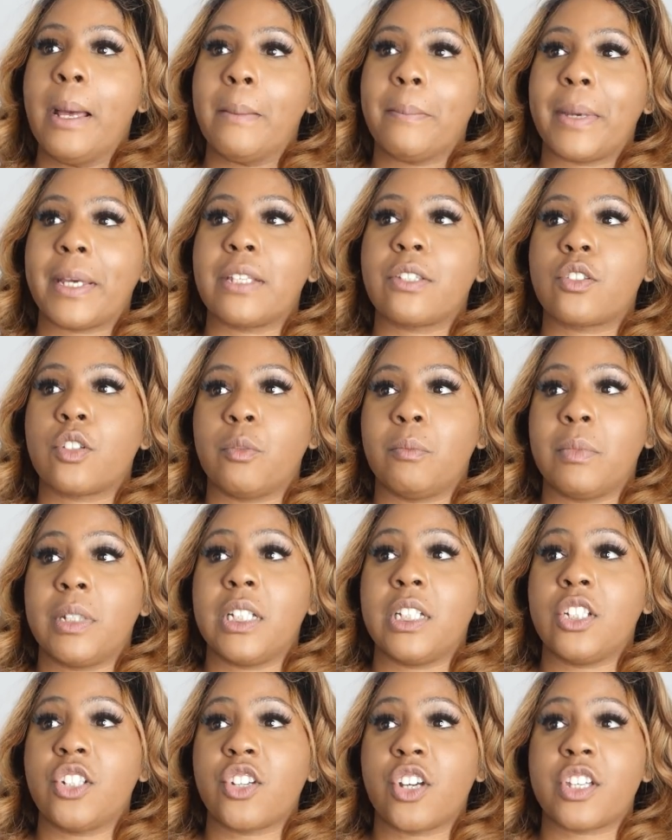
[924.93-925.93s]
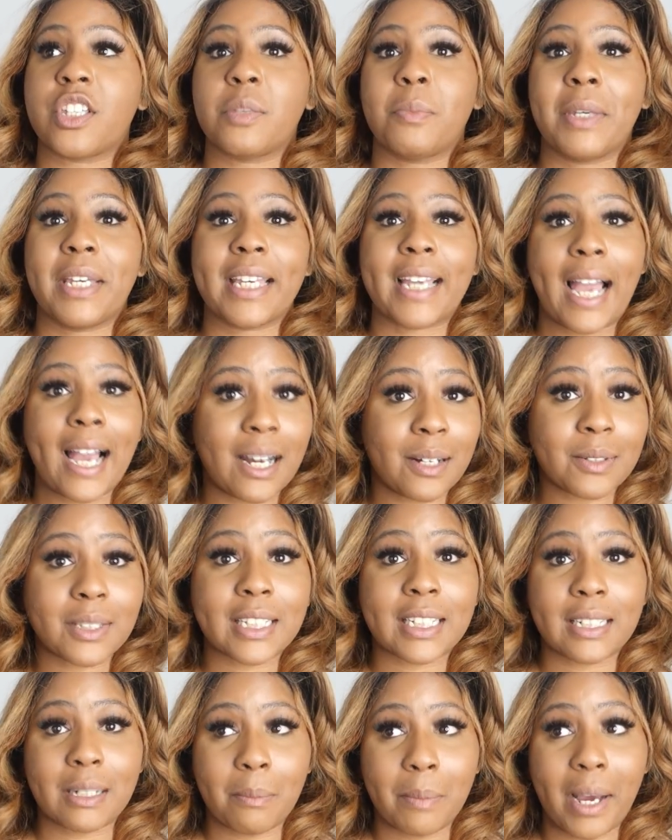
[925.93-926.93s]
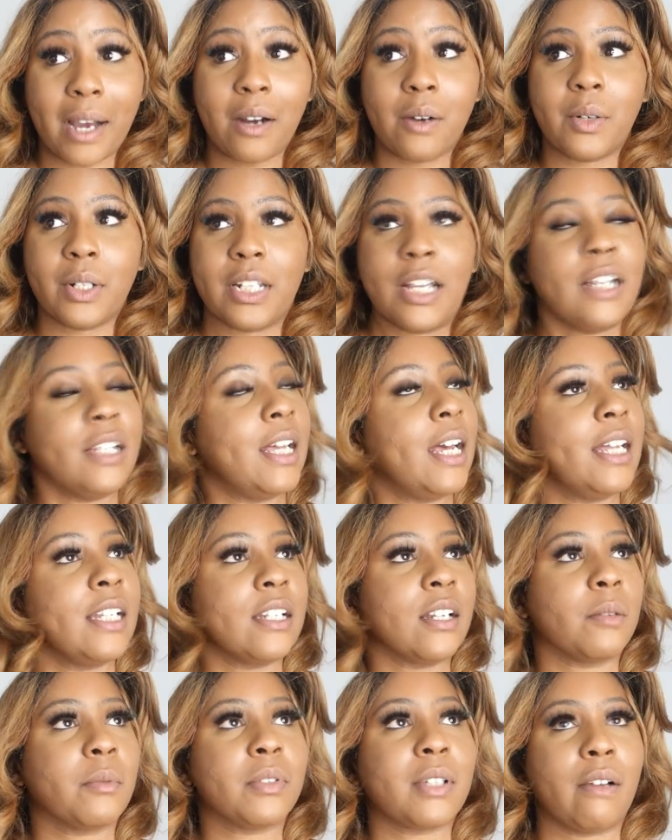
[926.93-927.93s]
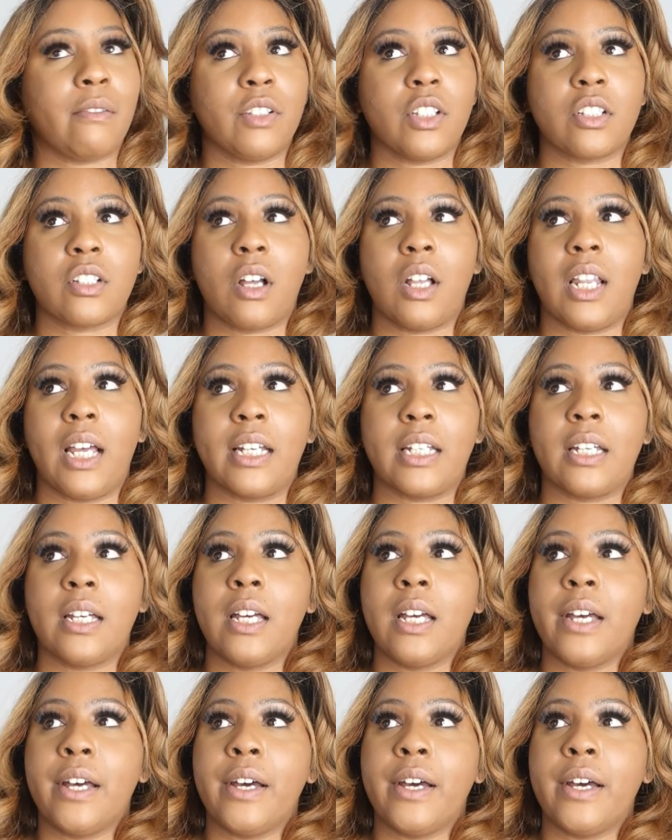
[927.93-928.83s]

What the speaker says: based on me just being out and about, and I ended up having to start like